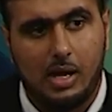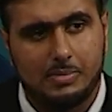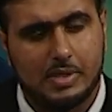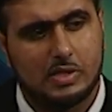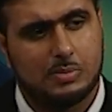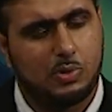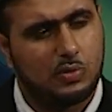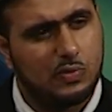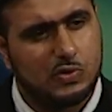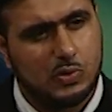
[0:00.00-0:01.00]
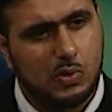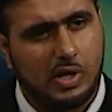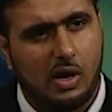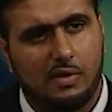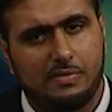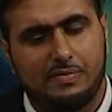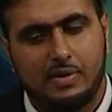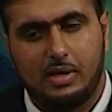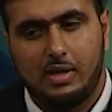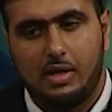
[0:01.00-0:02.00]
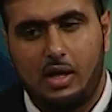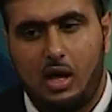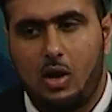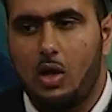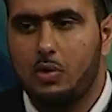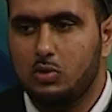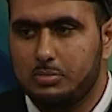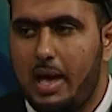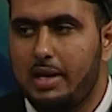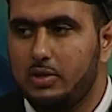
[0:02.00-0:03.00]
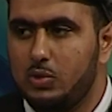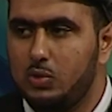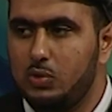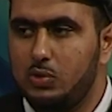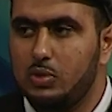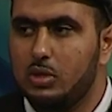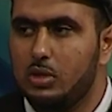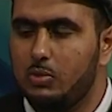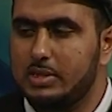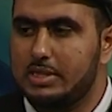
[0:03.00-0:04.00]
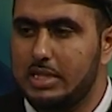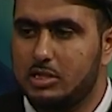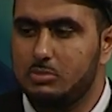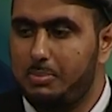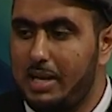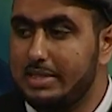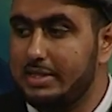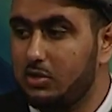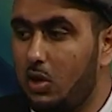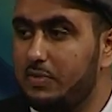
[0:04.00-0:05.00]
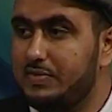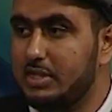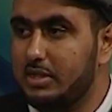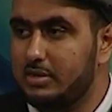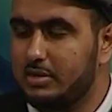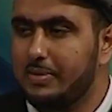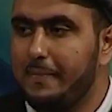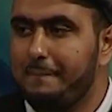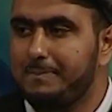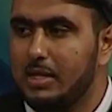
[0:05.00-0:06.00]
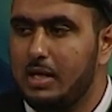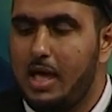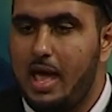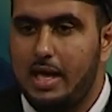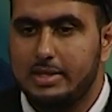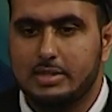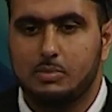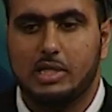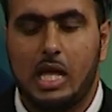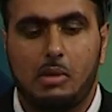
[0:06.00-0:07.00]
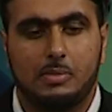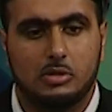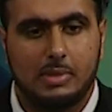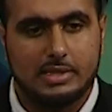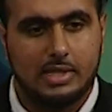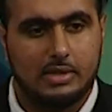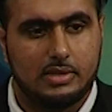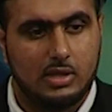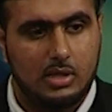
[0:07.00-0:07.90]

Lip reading: There's this beautiful story of an old man who was seen to be planting an olive seed. And someone came up to him and said,